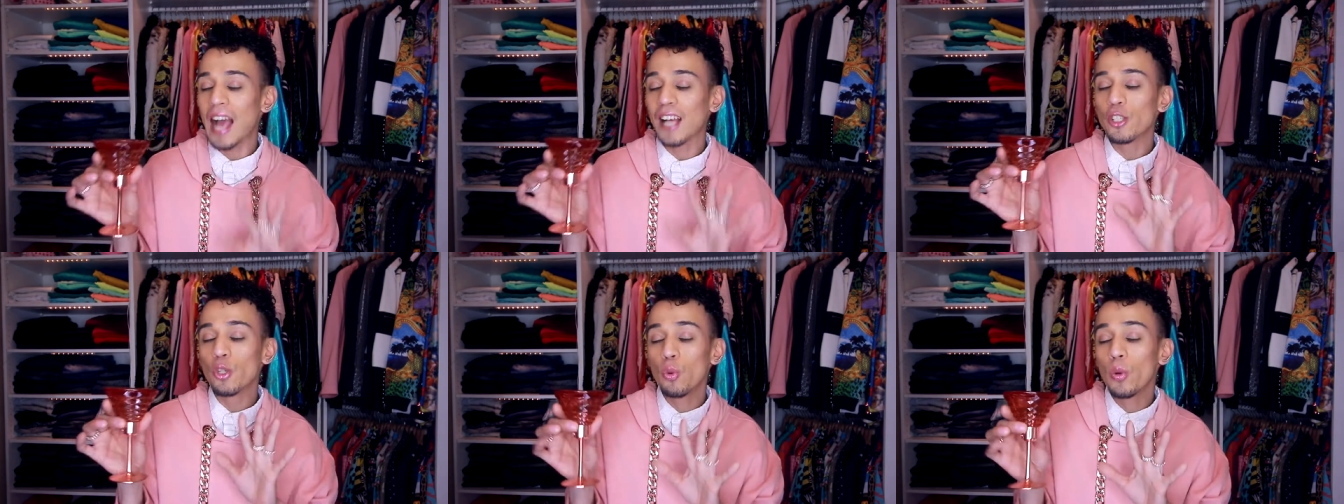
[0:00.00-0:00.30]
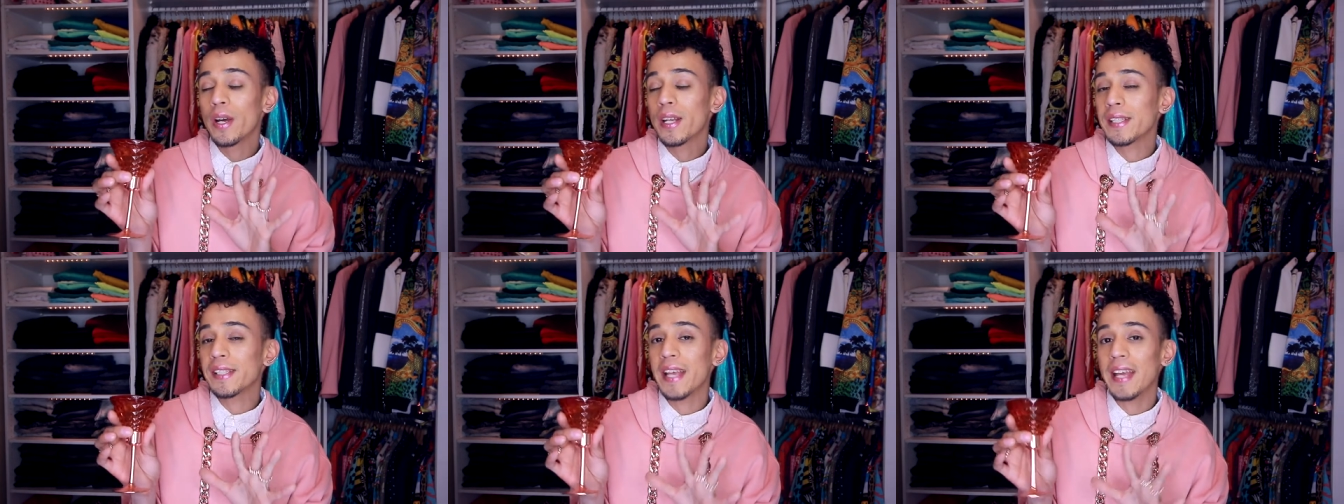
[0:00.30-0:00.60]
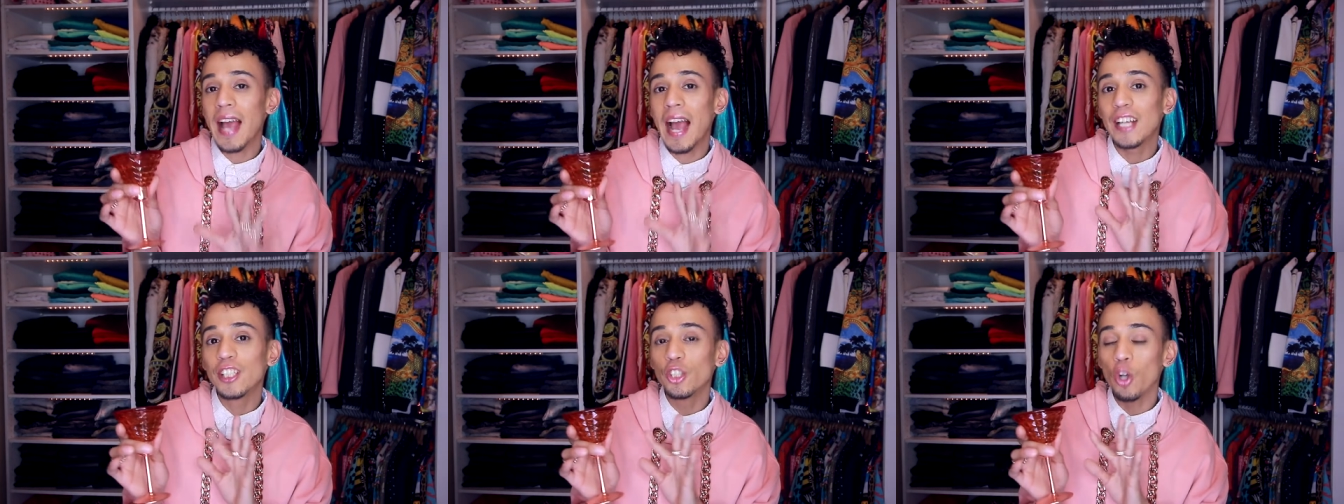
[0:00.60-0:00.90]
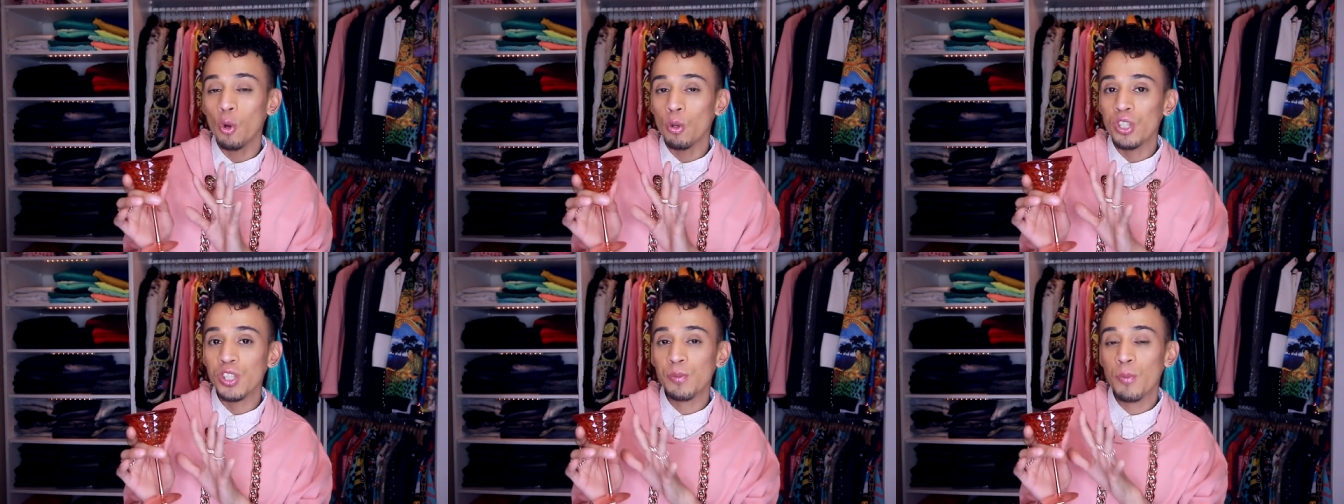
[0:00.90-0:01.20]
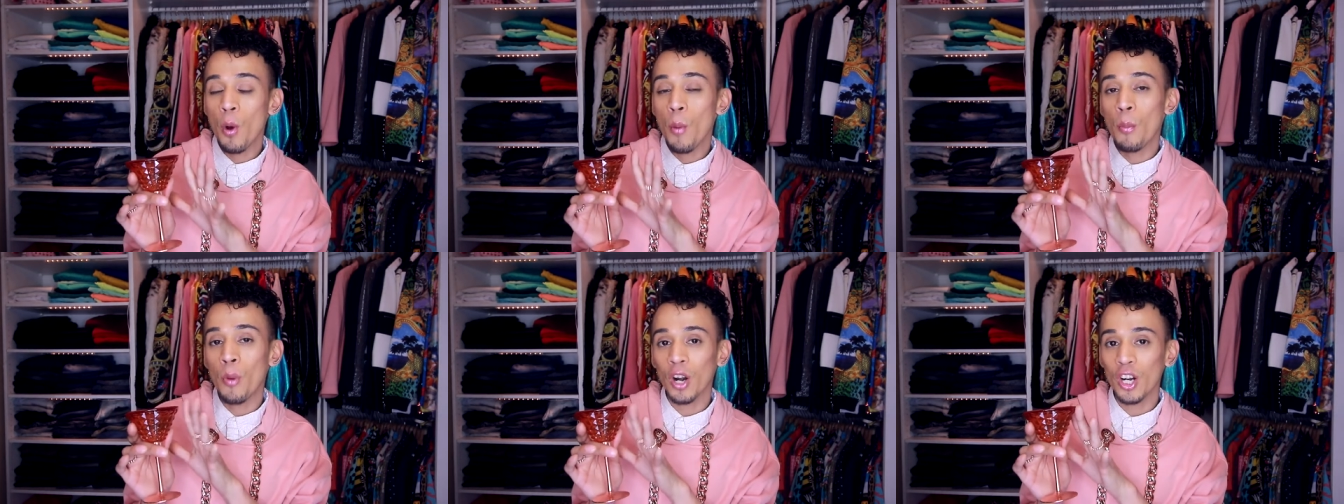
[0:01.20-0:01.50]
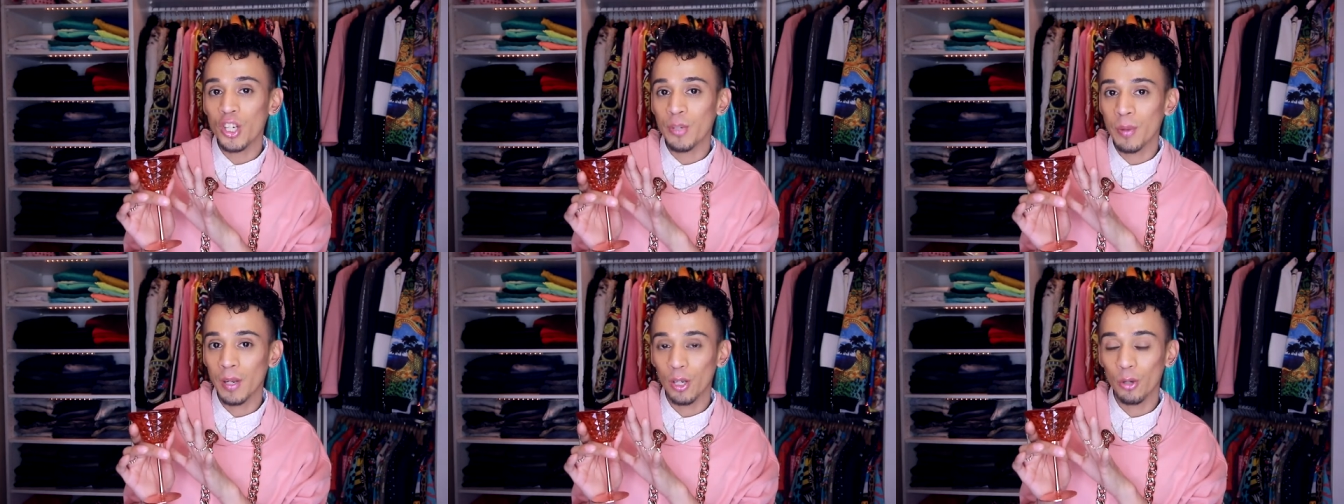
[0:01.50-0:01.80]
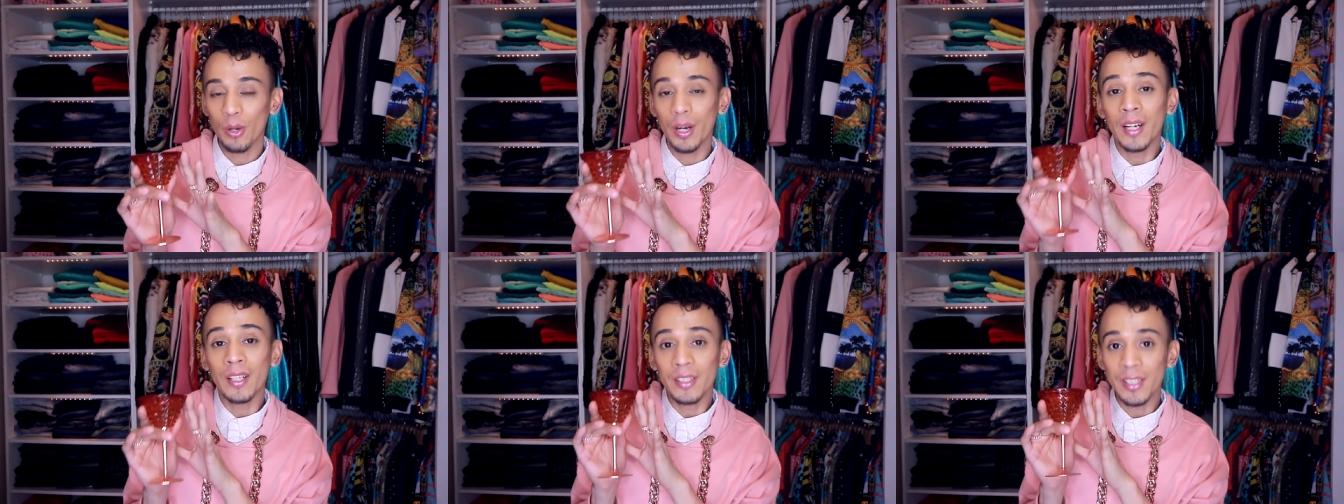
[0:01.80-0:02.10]
I do gotta say, I don't smell
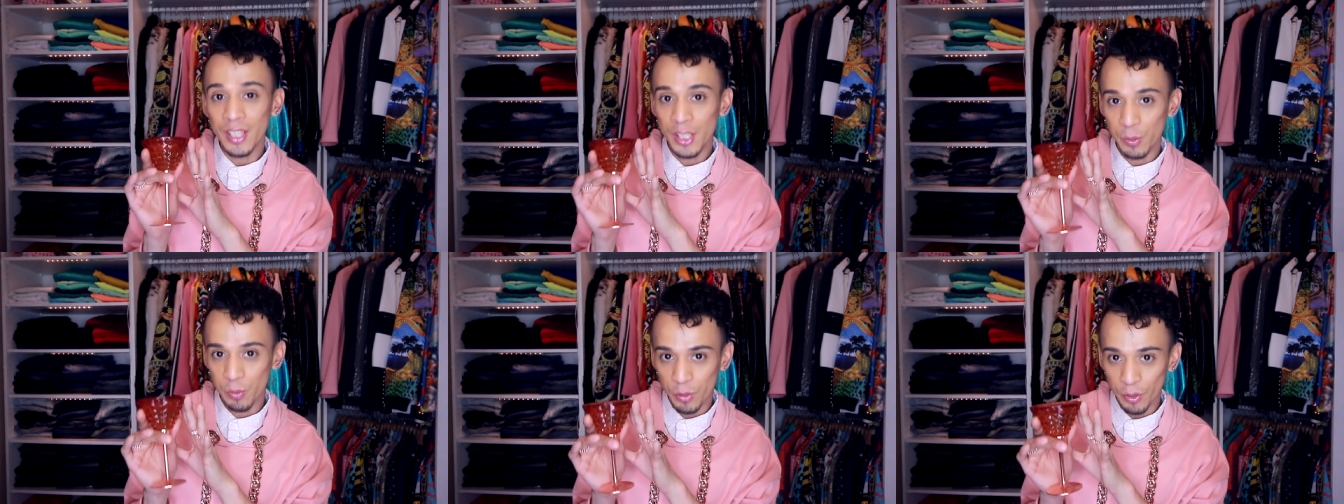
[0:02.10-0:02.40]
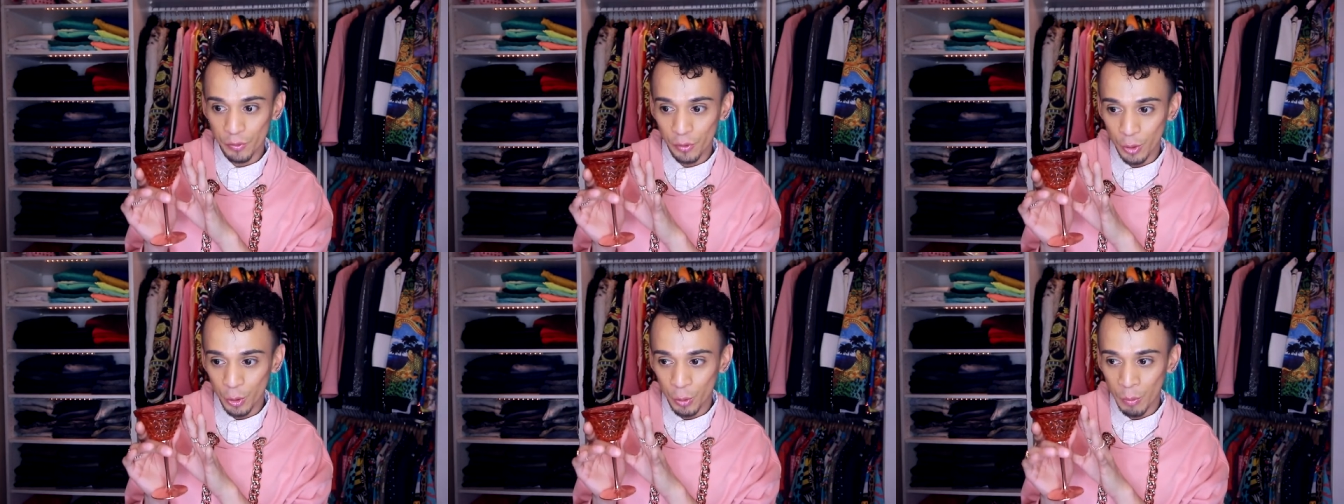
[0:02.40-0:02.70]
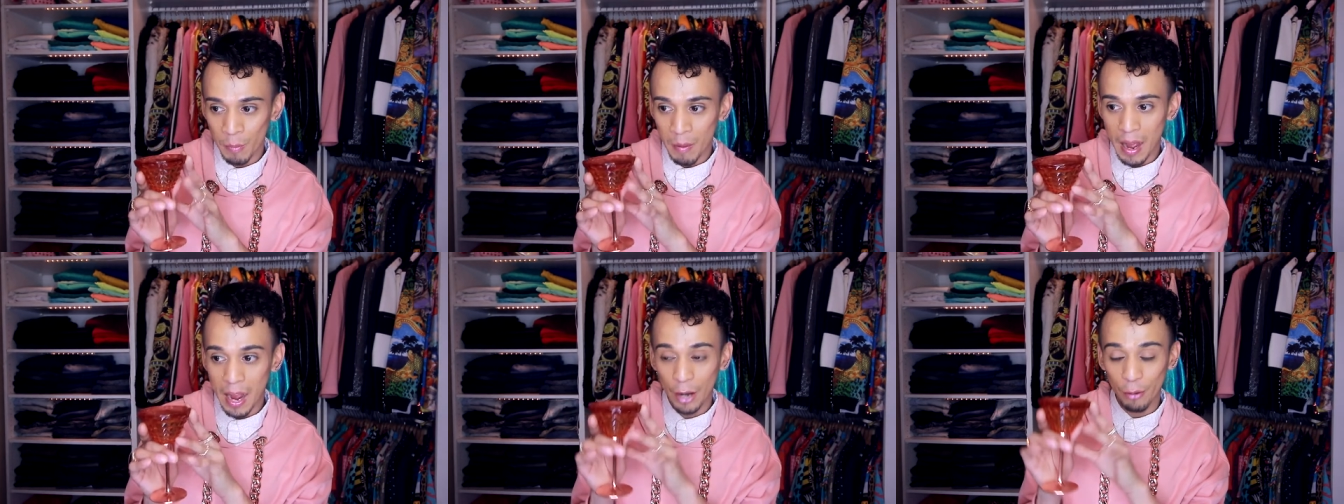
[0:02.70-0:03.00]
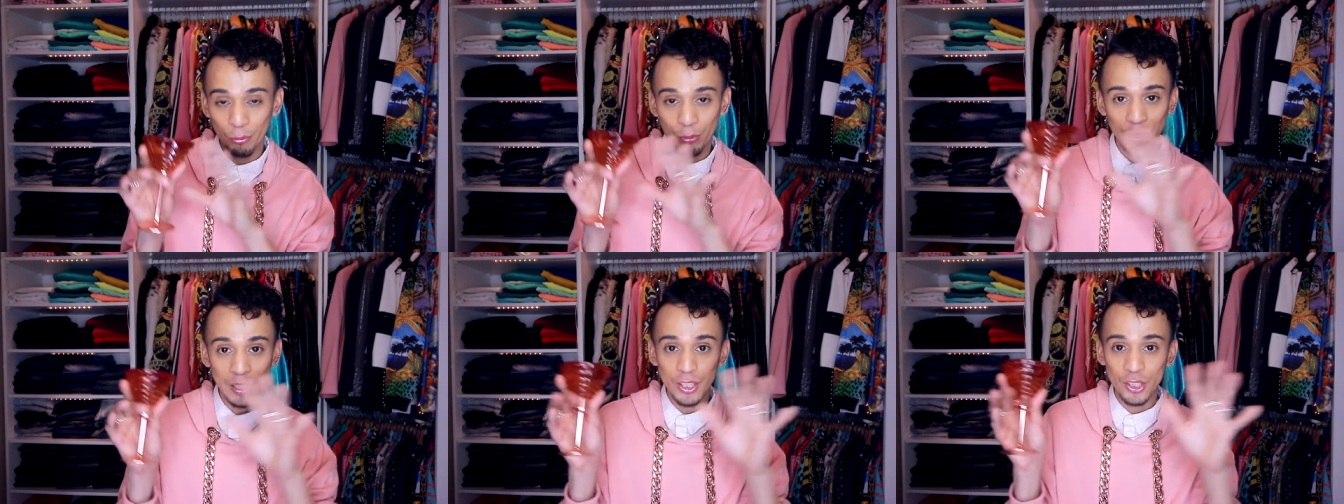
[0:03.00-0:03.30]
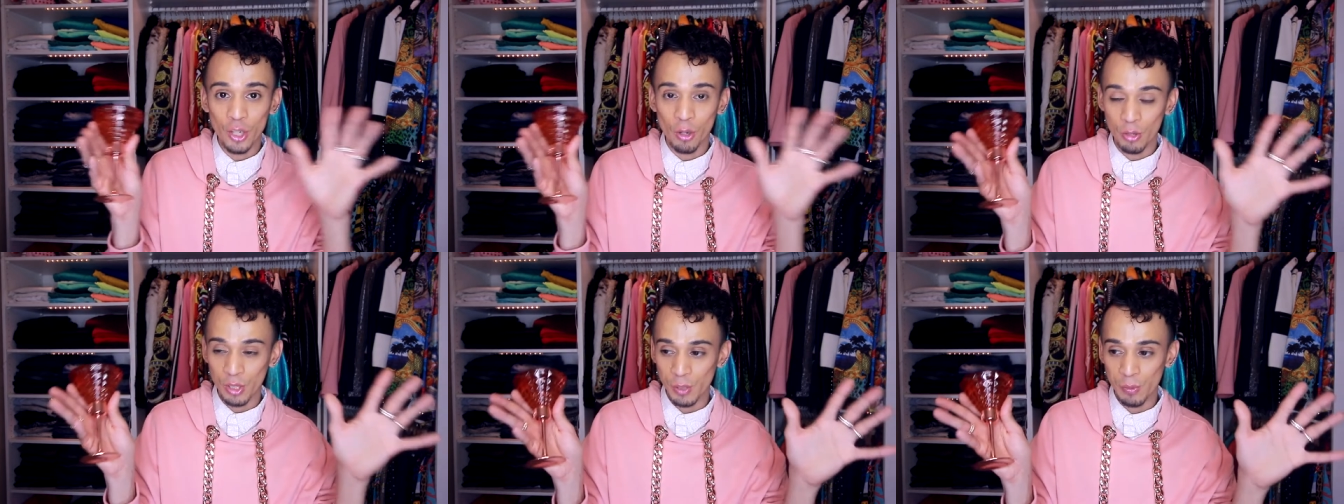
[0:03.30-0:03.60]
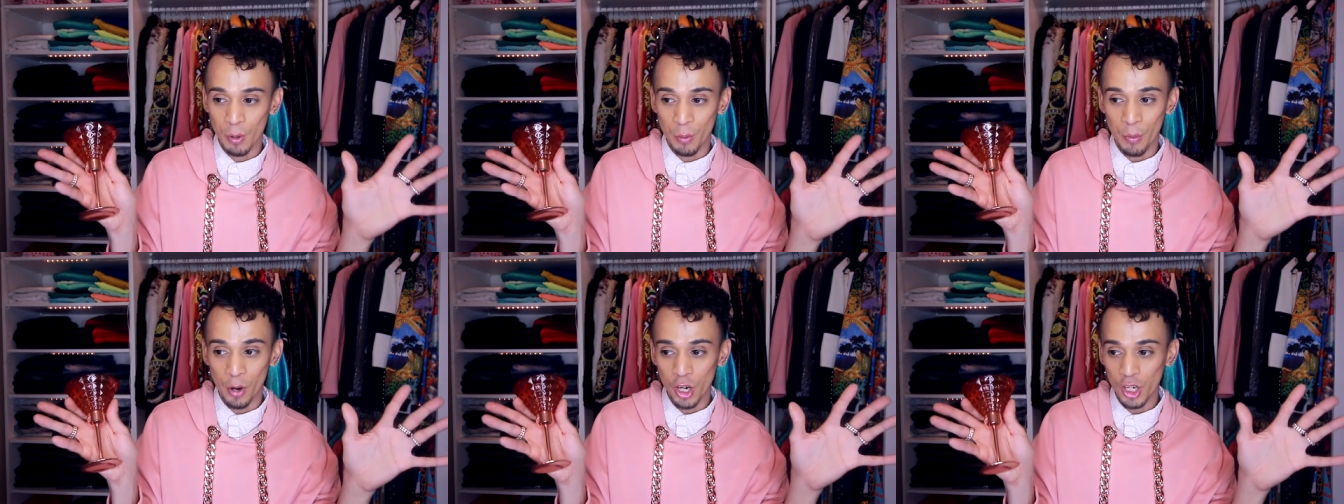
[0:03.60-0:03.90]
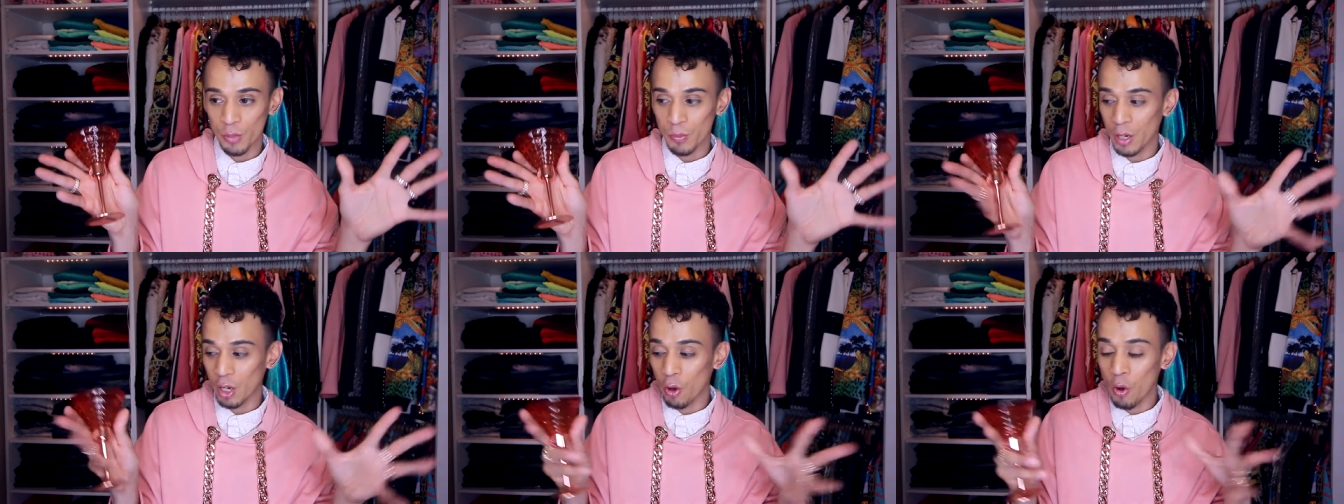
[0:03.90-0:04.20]
marshmallow on this perfume. I really don't smell
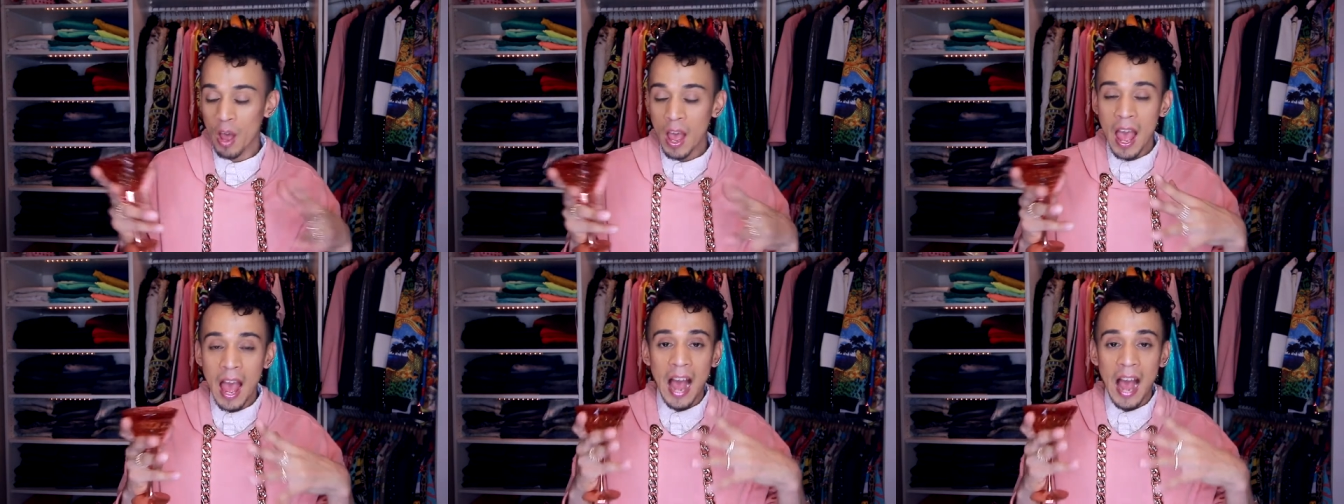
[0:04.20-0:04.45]
marshmallow.